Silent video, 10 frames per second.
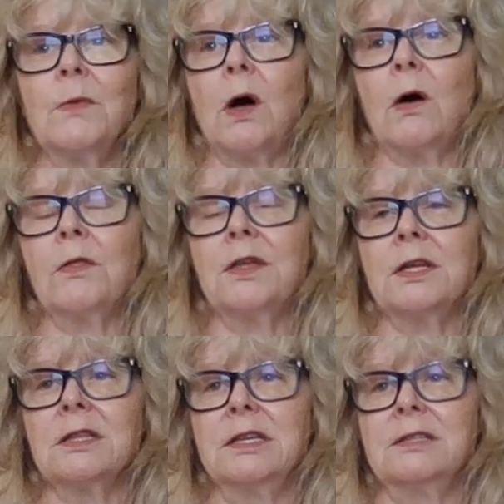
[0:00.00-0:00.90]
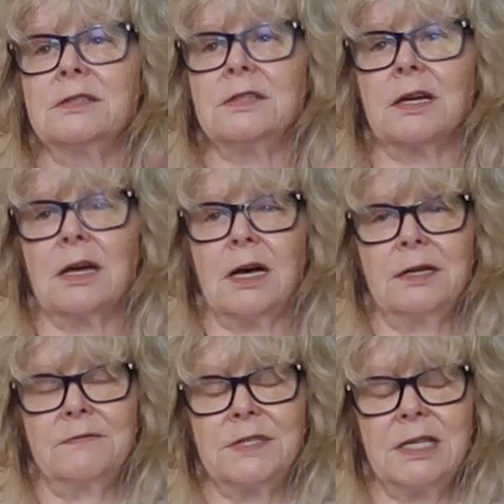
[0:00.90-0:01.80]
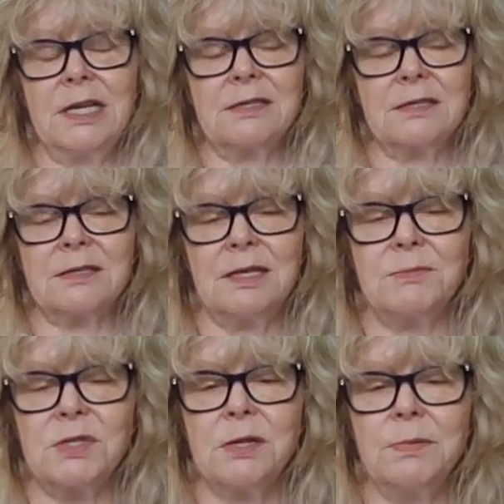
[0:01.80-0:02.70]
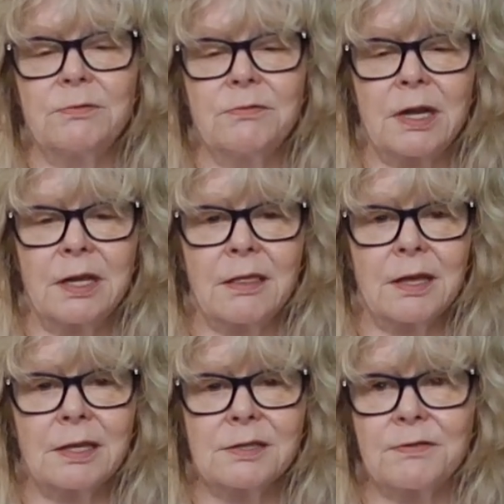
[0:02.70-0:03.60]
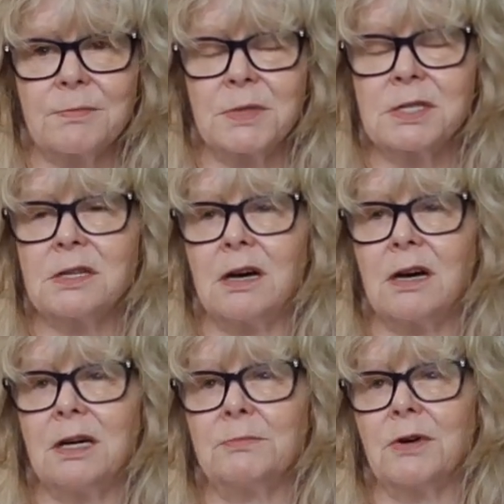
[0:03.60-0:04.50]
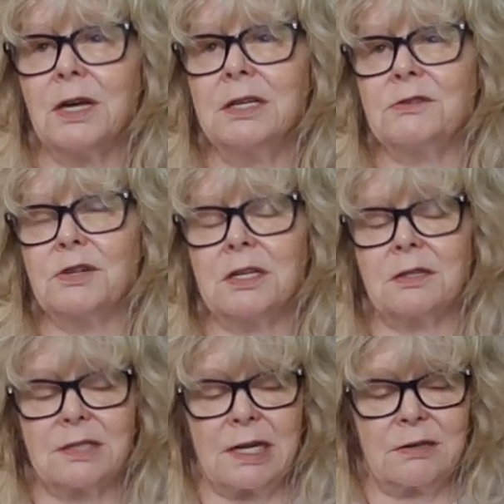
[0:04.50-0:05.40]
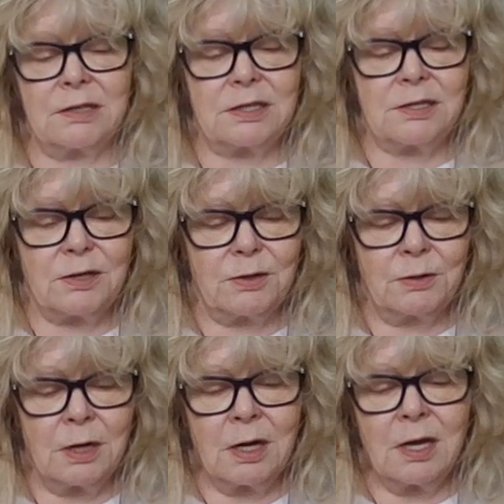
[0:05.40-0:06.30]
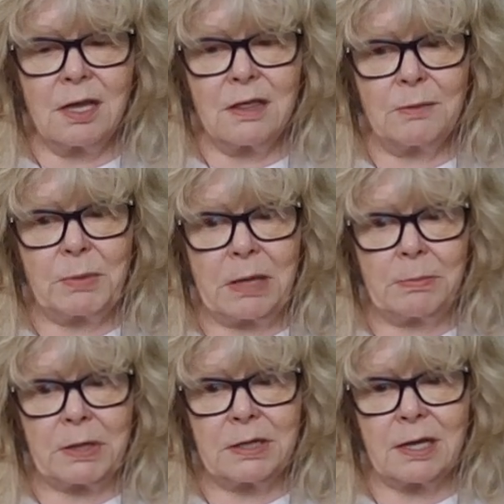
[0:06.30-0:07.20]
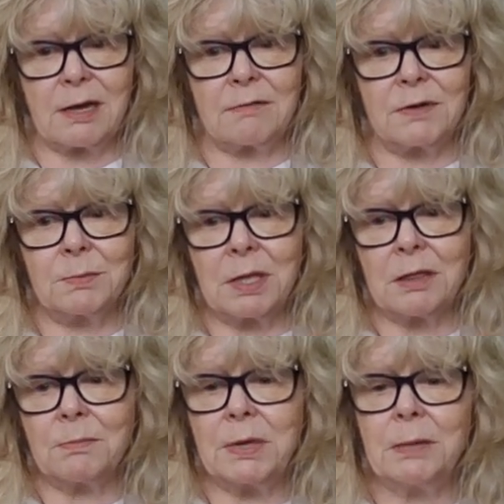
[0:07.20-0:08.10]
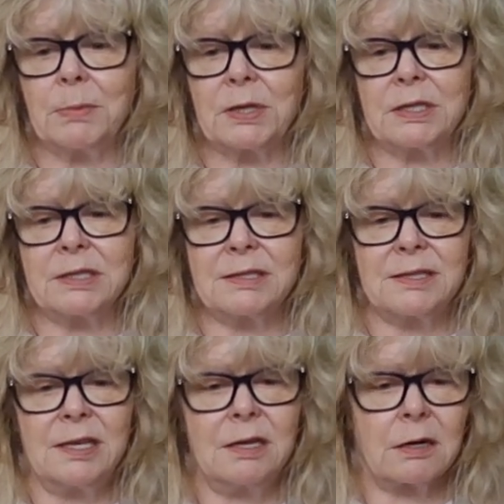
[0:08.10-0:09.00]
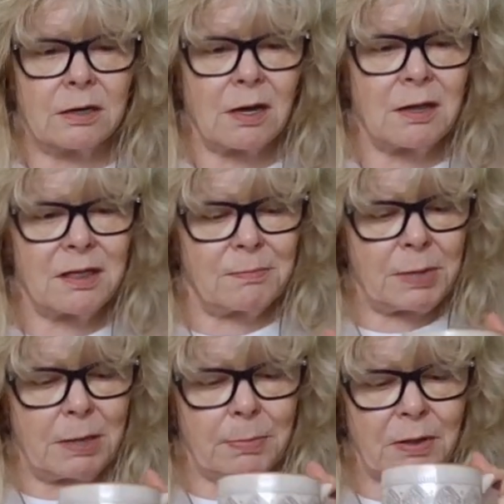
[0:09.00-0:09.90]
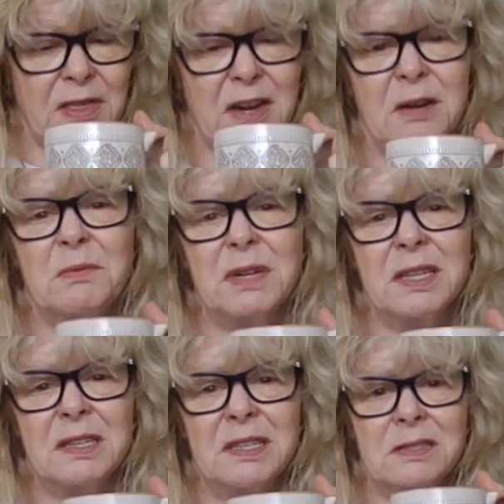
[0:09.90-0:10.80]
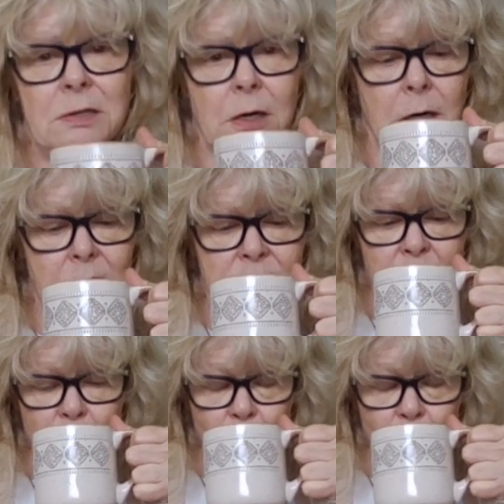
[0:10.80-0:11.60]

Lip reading: all the elites that kind of seem to be running things from the top, right? Trickle down into the people in government. The people you see are not the people that are really in charge.